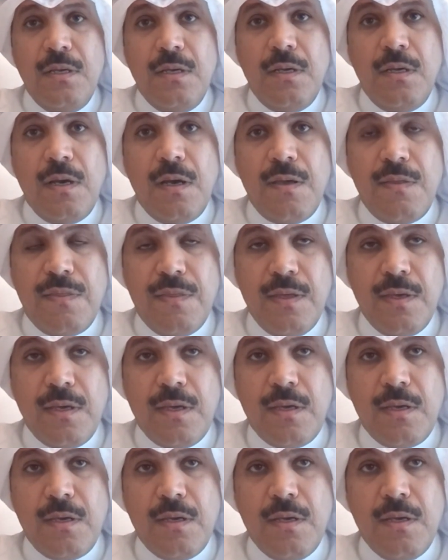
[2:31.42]
uh, I think,
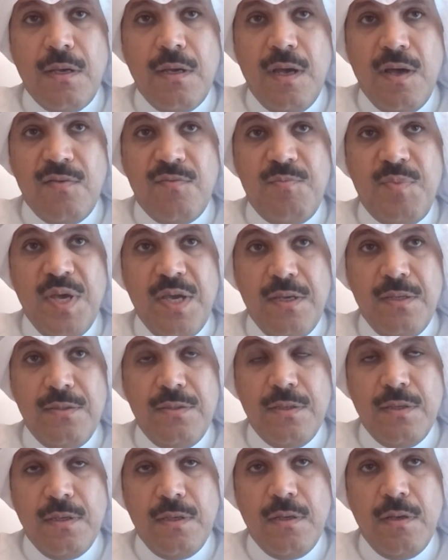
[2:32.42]
uh, have paid
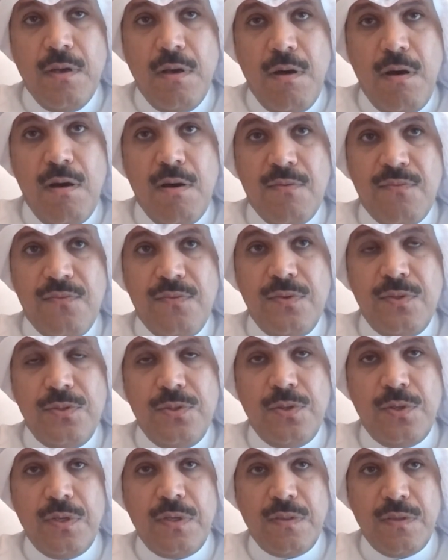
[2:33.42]
uh, off
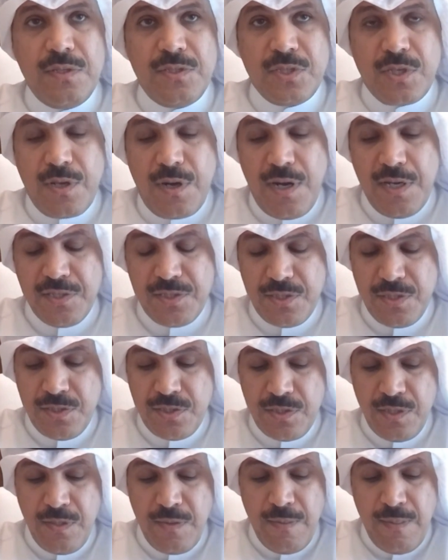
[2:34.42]
during this
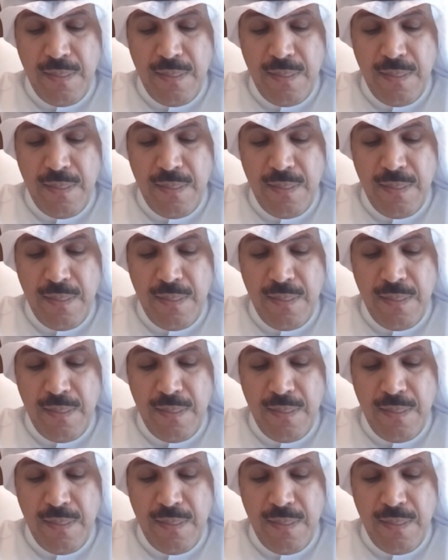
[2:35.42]
crisis.